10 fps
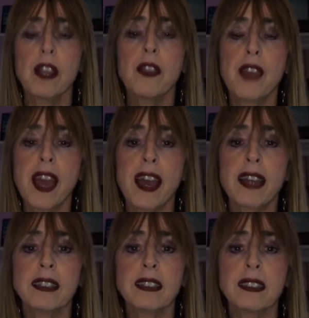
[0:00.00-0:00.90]

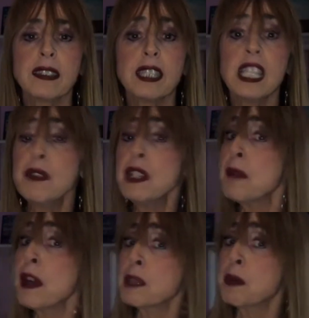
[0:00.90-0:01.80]
that even
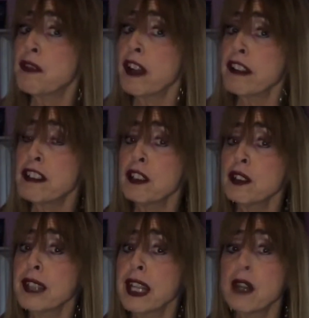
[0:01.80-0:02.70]
amongst
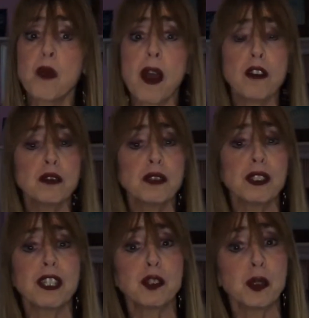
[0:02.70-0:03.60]
professionals that are well
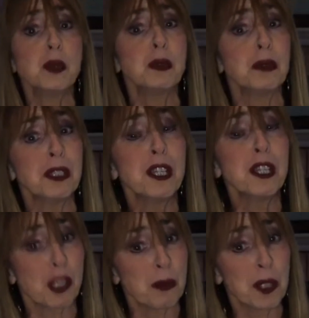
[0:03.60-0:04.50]
attuned
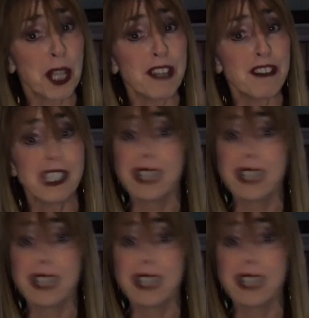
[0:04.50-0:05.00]
to communication,